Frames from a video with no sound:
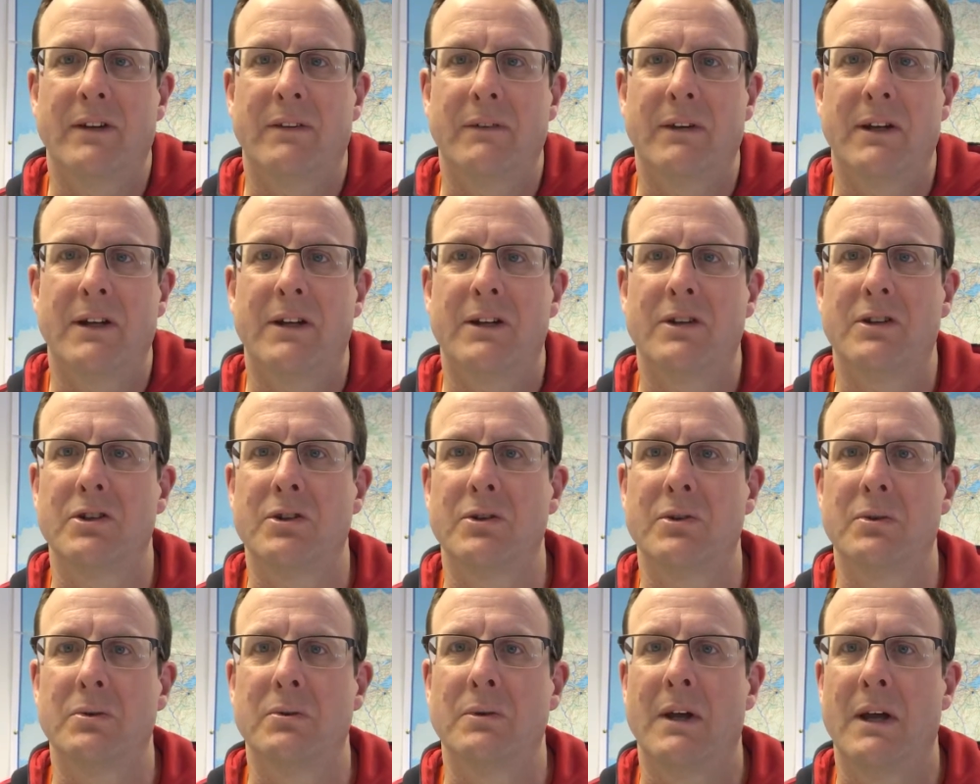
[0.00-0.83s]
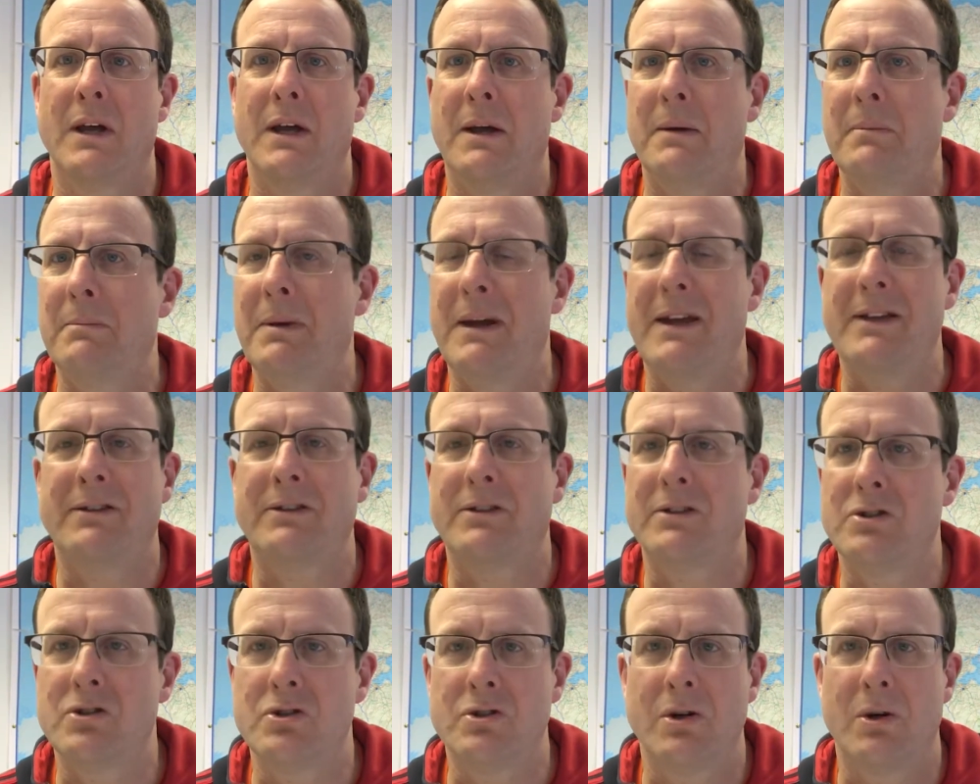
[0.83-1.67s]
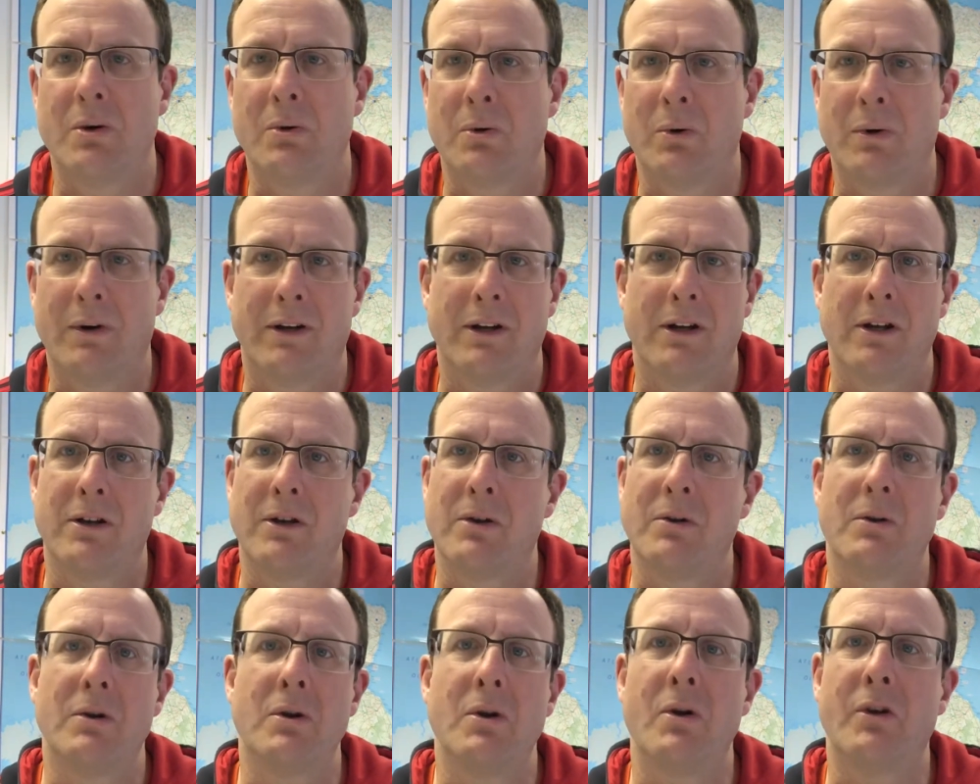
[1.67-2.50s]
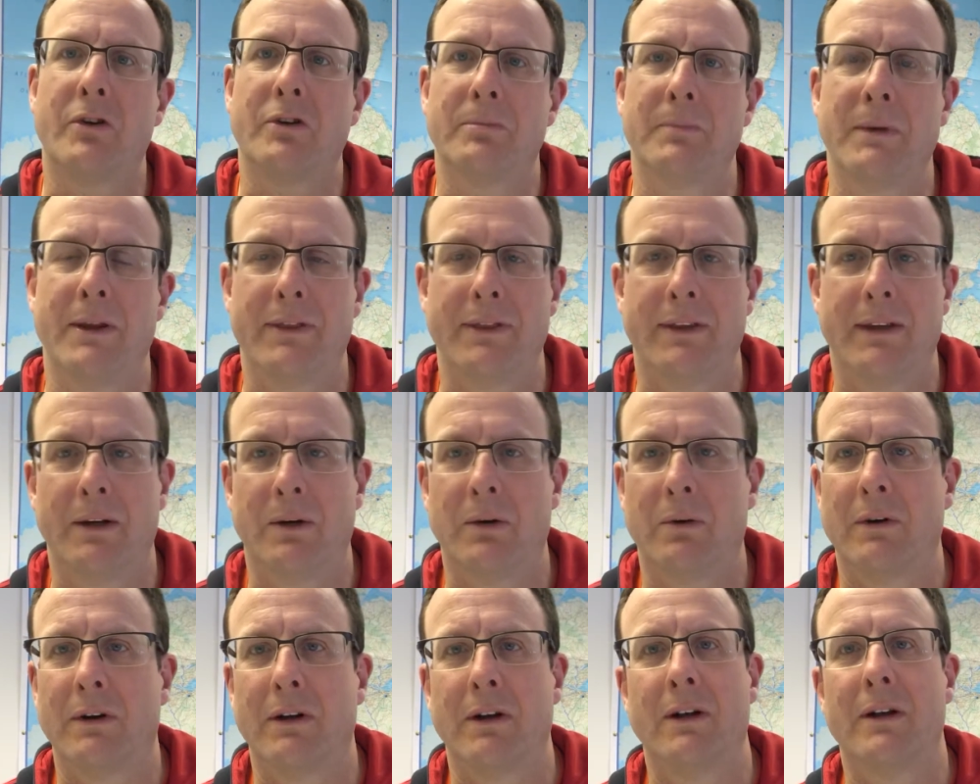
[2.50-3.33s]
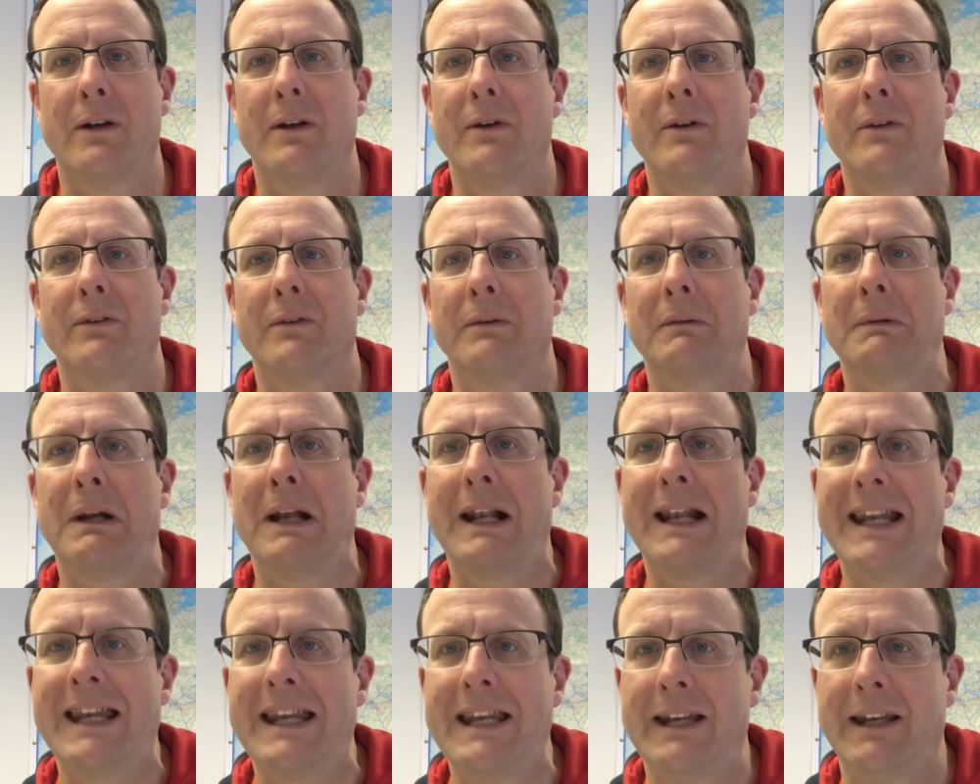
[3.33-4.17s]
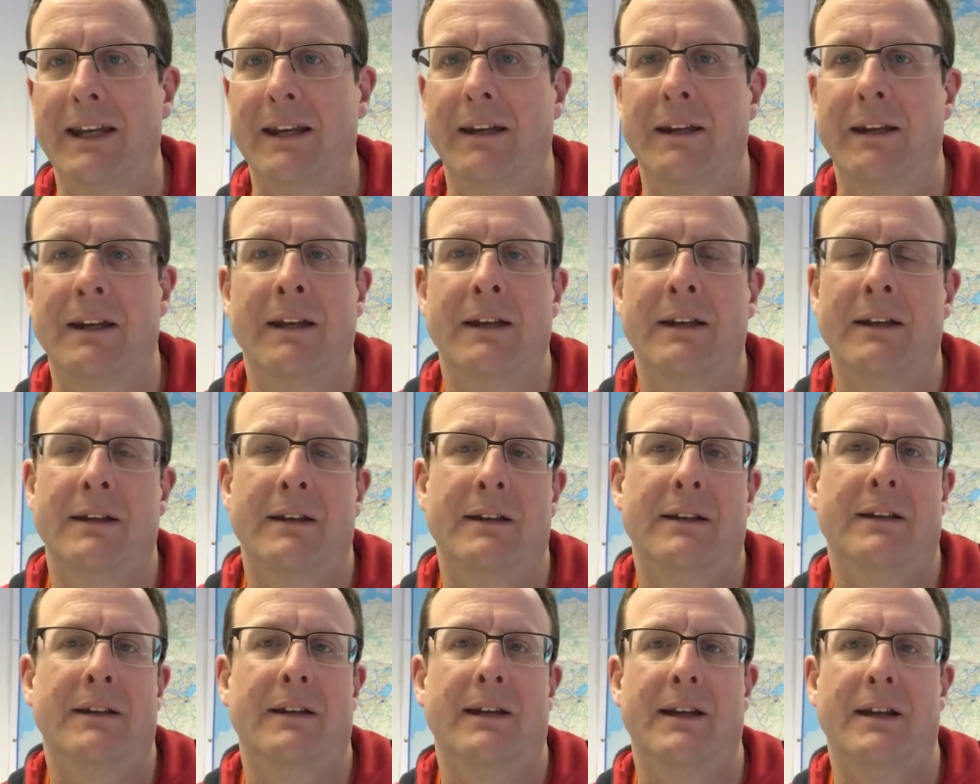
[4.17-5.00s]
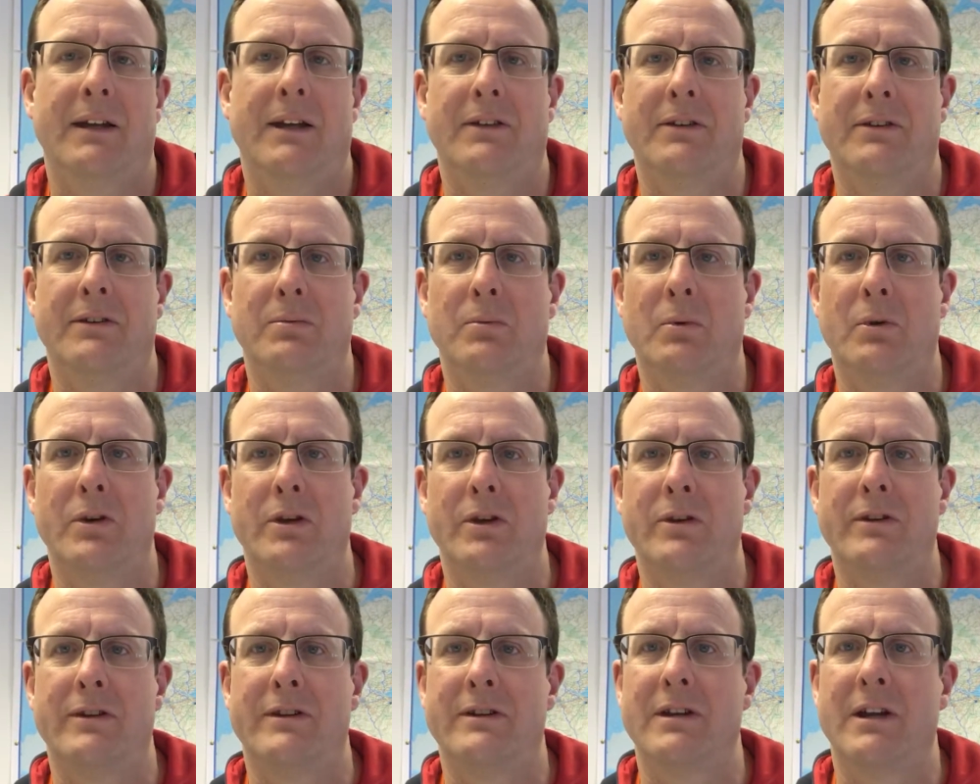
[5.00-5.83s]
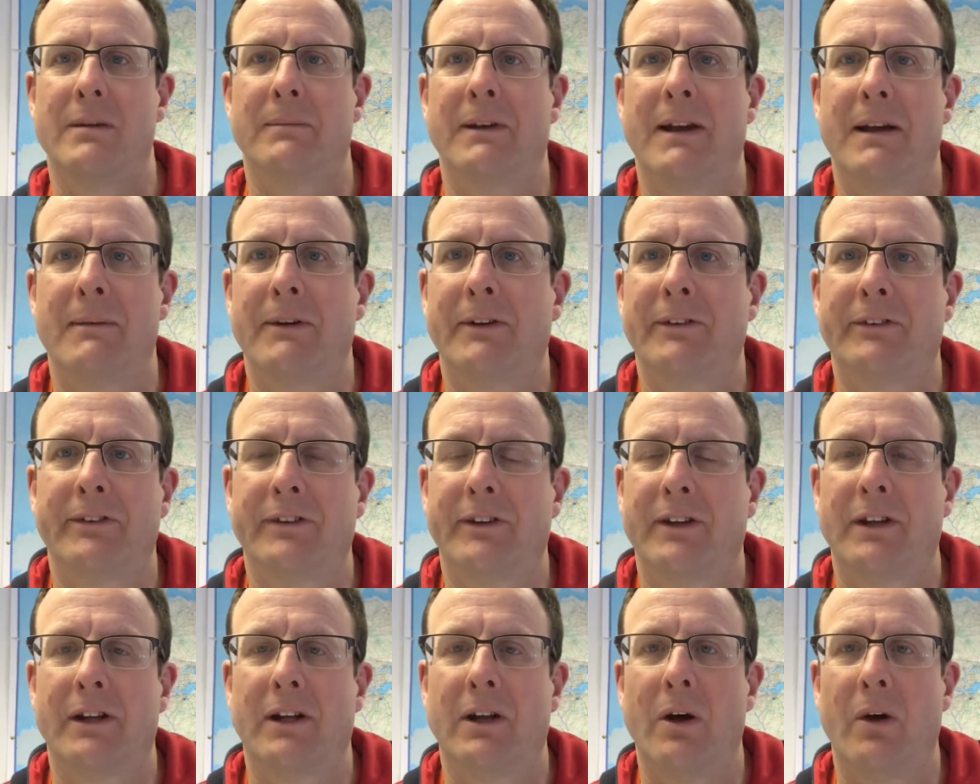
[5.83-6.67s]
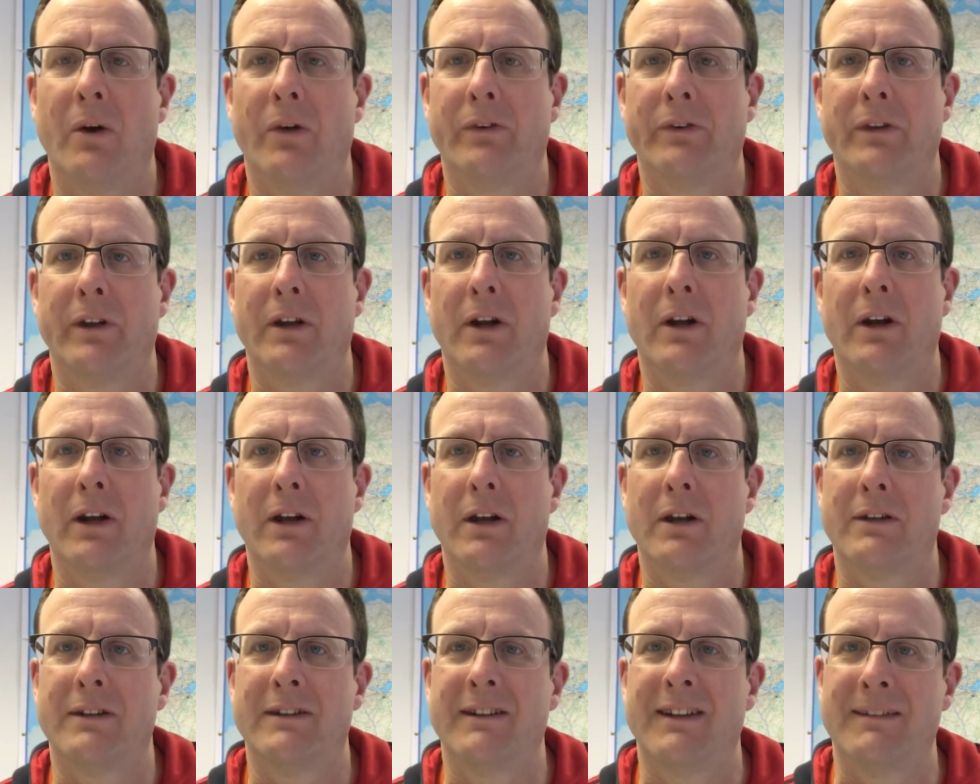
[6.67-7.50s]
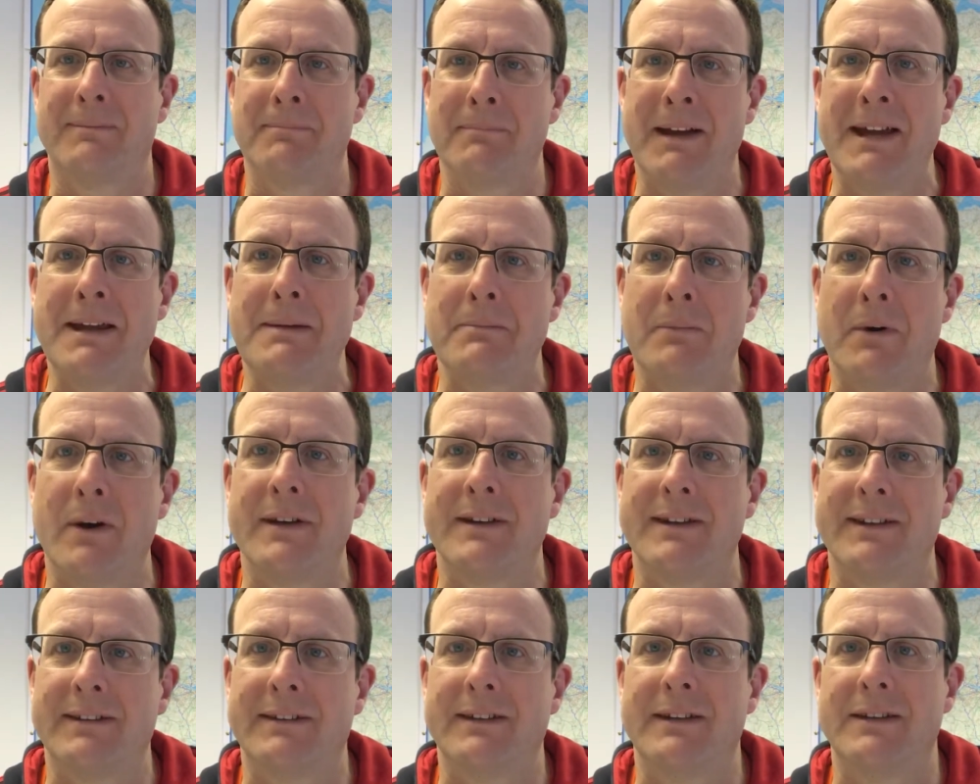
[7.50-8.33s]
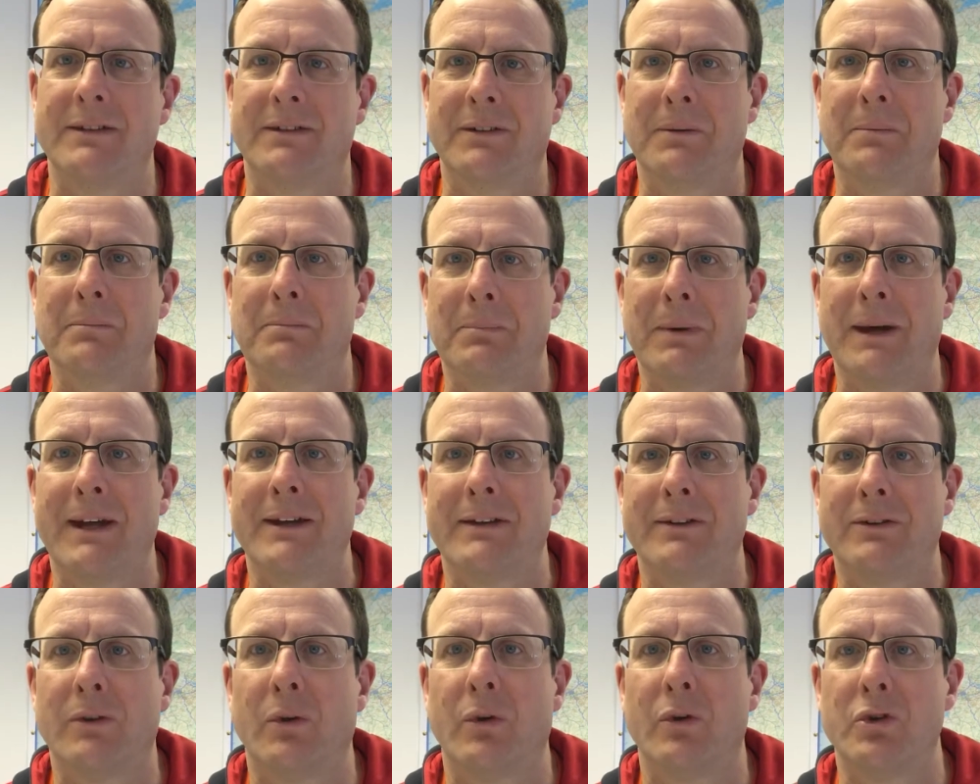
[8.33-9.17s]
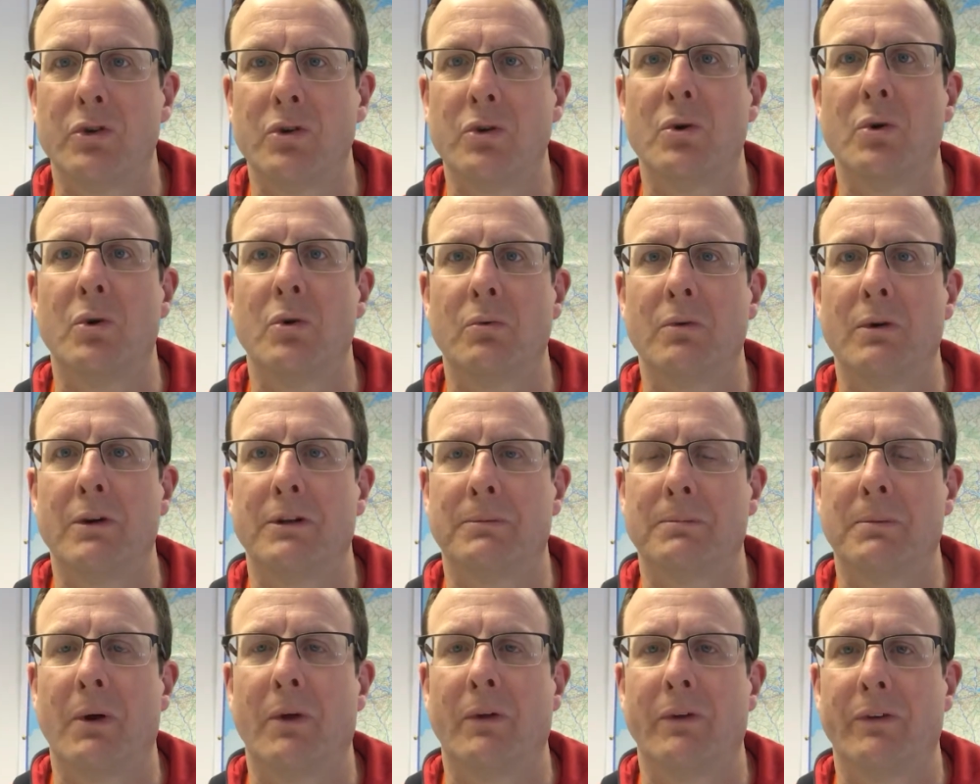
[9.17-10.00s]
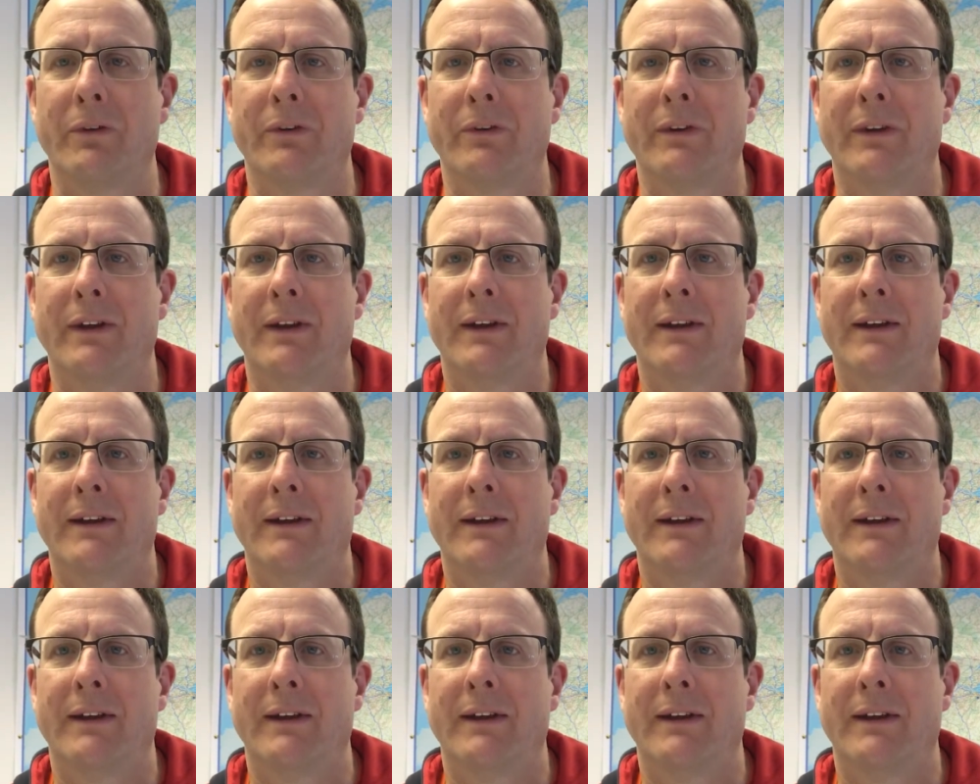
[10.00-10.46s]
I'm going to do pest control, or I'm going to do locksmithing, or I'm going to do some cleaning, and I just want you to tell me how much it's going to cost, and I'm going to make my decision based on your response.